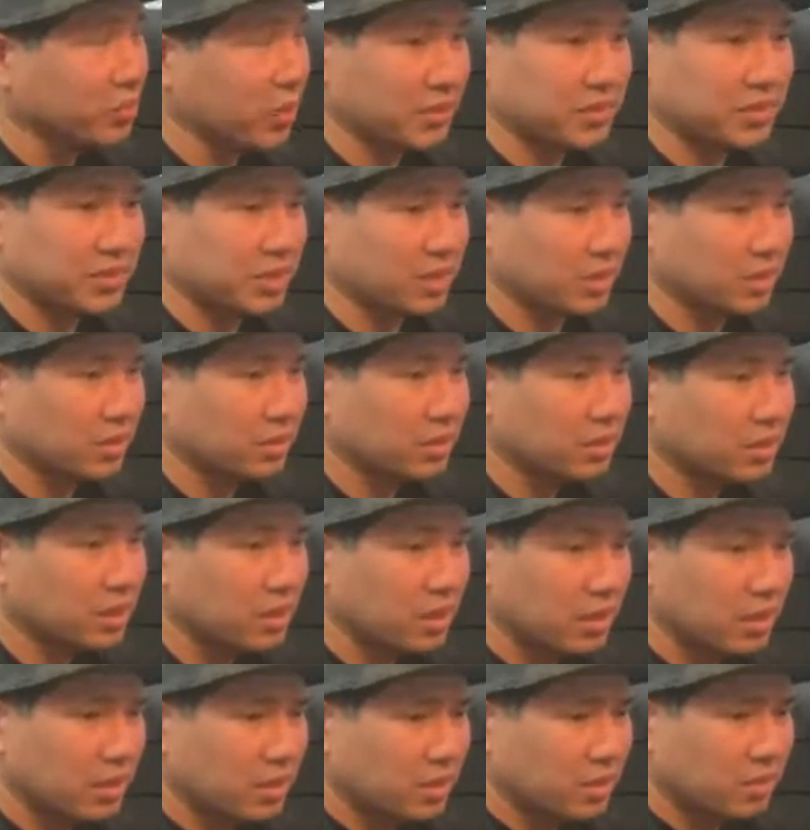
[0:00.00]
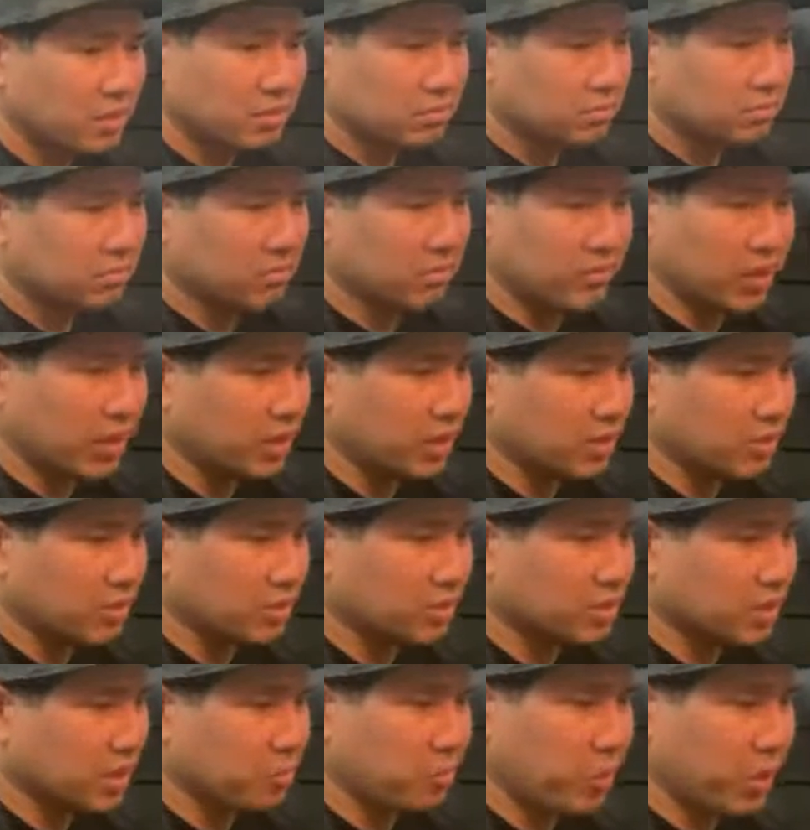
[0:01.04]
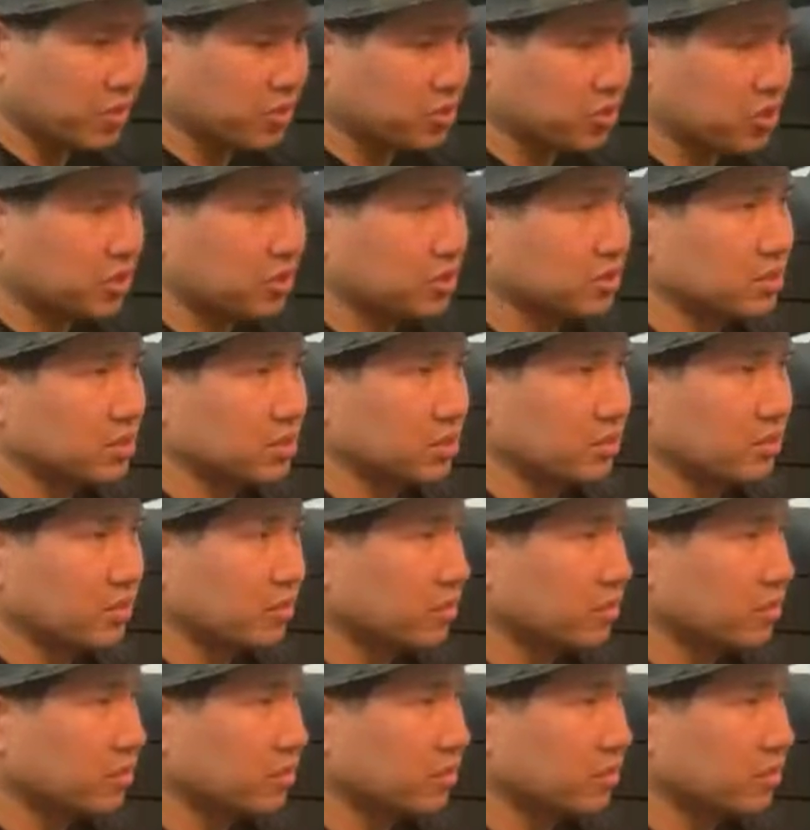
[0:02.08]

I've seen videos and pictures of,